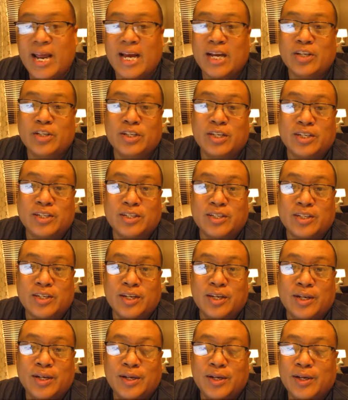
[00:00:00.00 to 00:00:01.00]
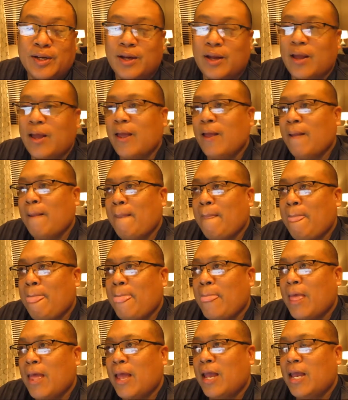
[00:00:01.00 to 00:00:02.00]
access.
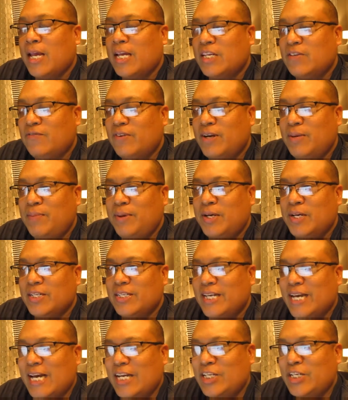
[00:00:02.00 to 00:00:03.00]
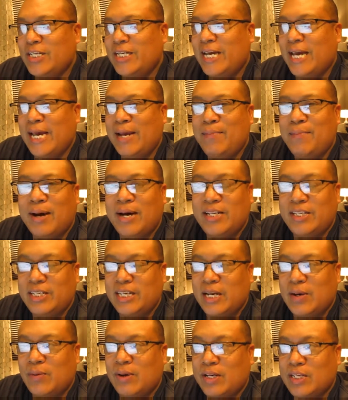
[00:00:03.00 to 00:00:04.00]
It's funny because they actually came by
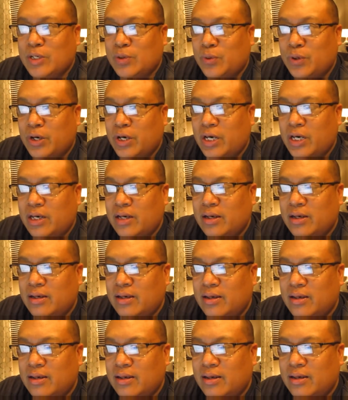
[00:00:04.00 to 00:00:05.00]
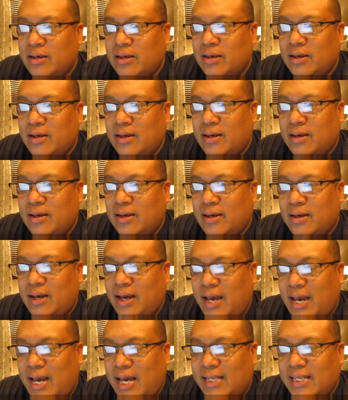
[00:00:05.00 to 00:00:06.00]
today while I was at work,
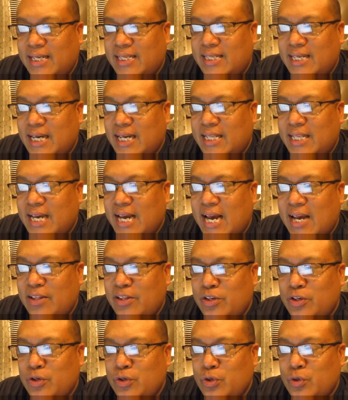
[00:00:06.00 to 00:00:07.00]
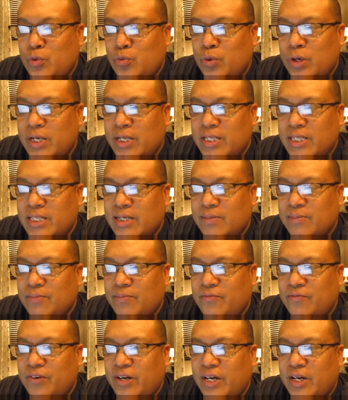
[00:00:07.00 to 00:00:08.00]
and they said they had to run
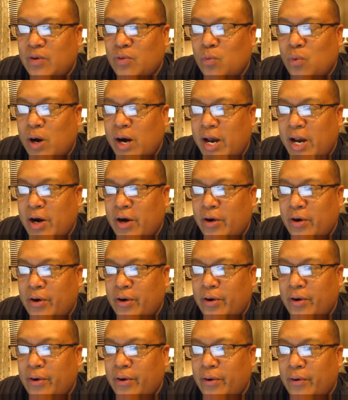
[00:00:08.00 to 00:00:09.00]
some freaking wire